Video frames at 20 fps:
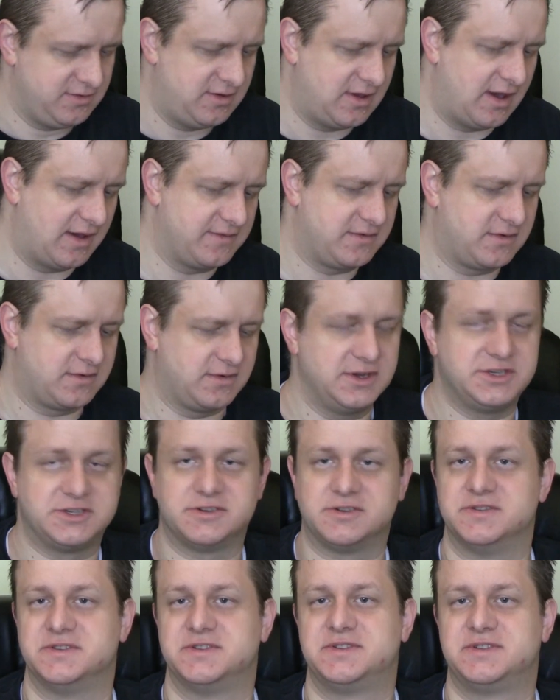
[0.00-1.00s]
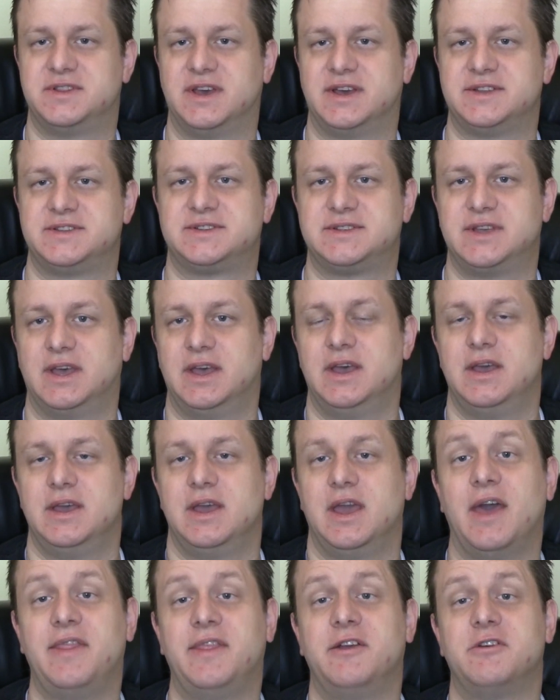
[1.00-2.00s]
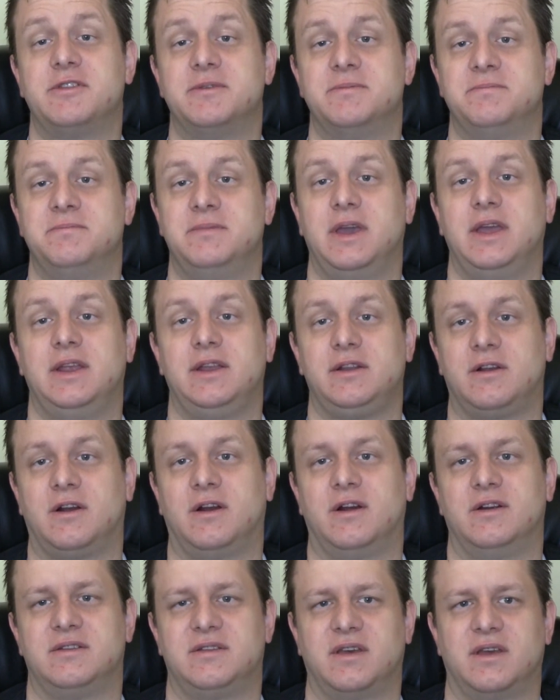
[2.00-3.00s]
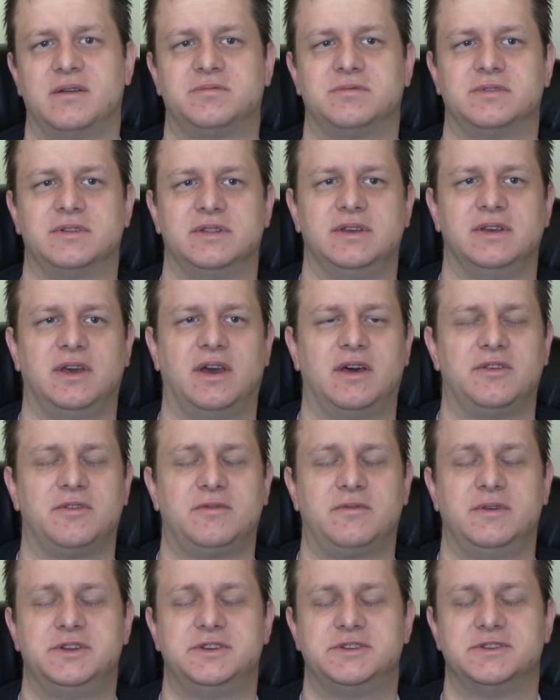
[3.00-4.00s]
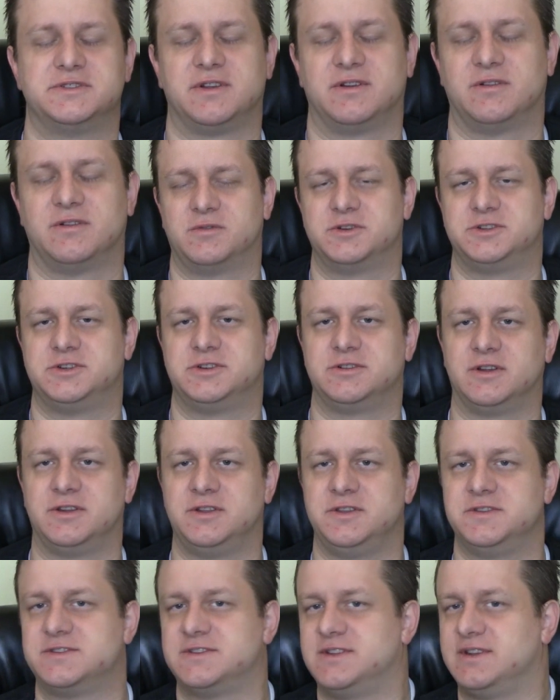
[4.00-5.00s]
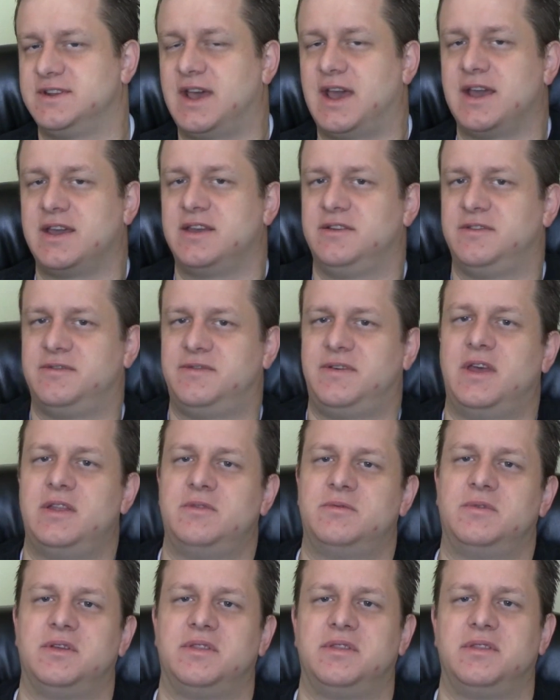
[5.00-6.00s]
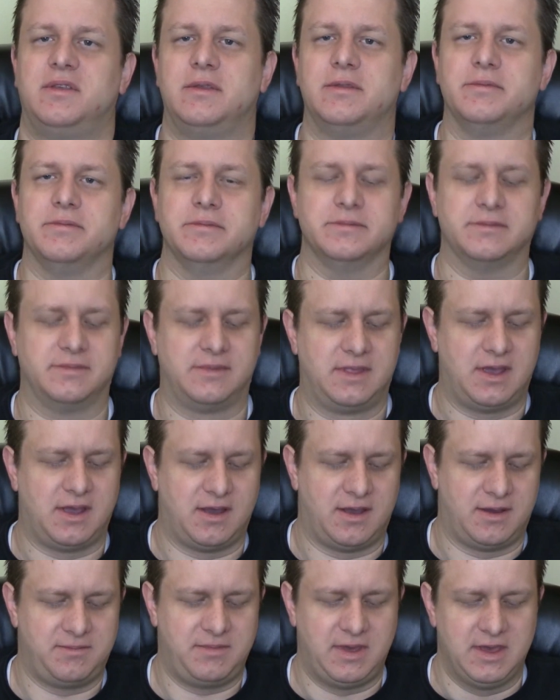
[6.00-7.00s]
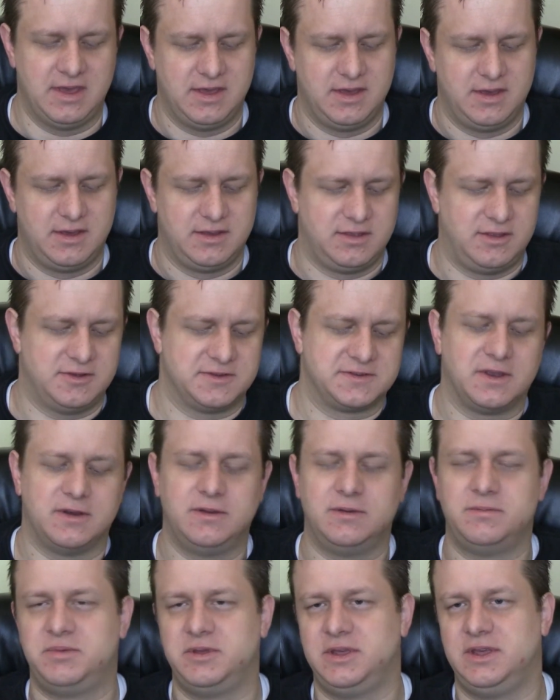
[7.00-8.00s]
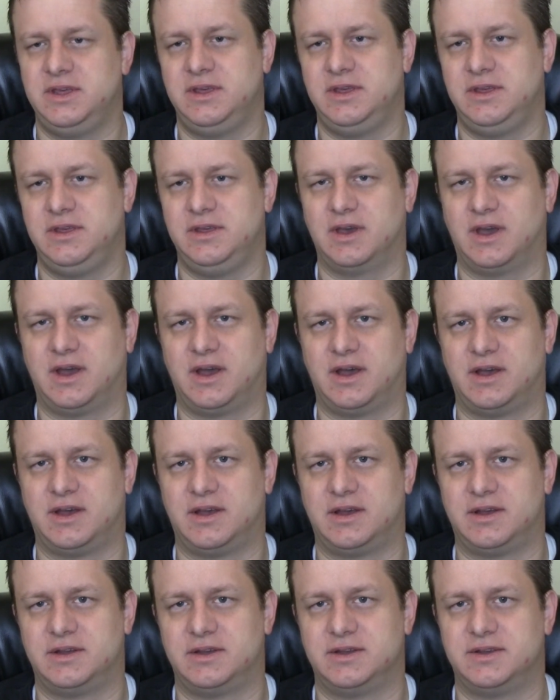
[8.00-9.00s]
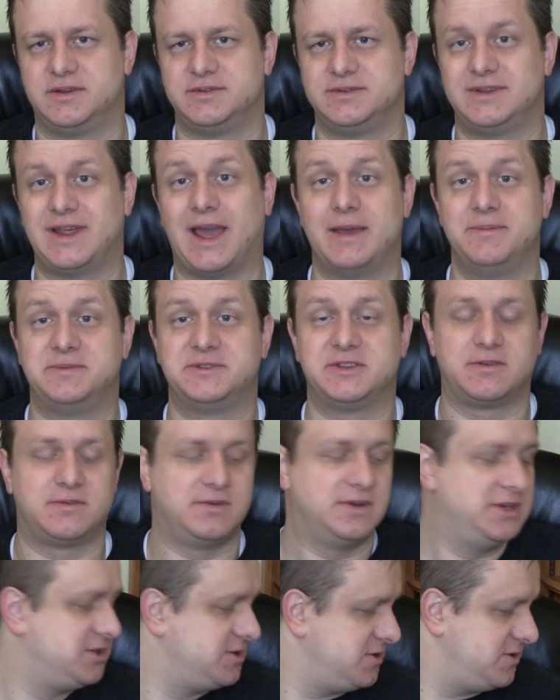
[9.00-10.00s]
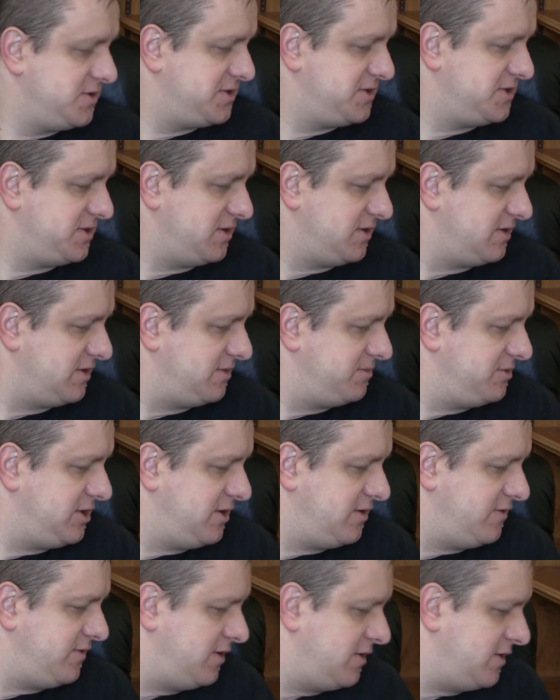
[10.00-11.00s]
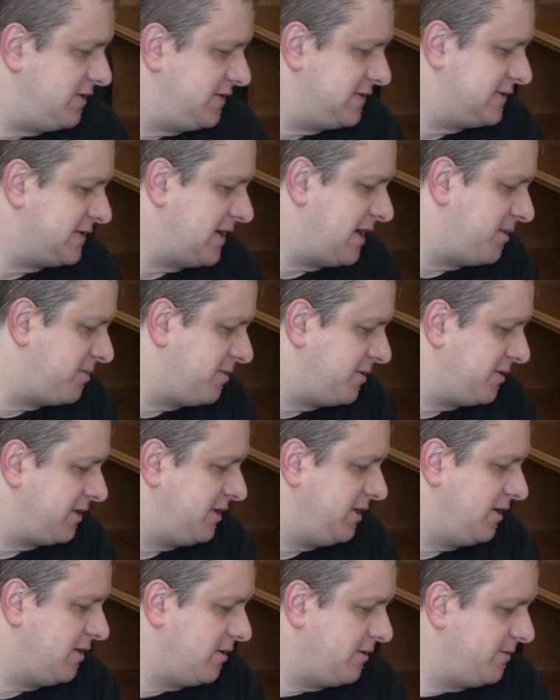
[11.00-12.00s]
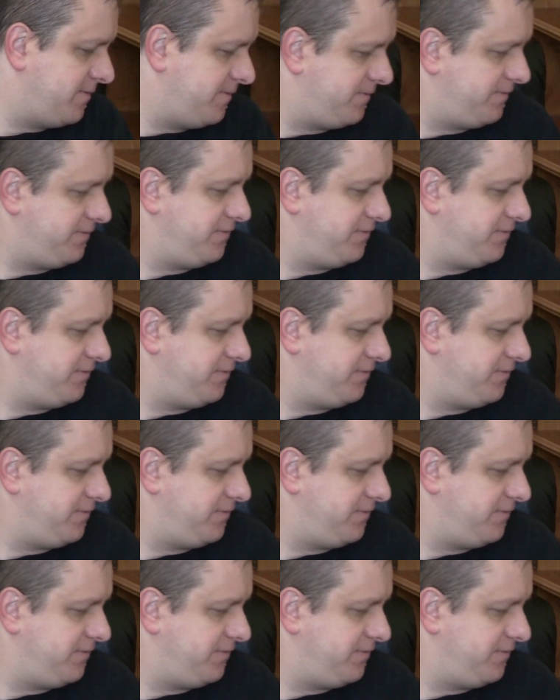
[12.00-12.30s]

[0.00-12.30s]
You have creatures, and they're the main card type, really. The creatures what you're going to use to attack and defend with. There's going to be types of creatures, so let me give you an example here.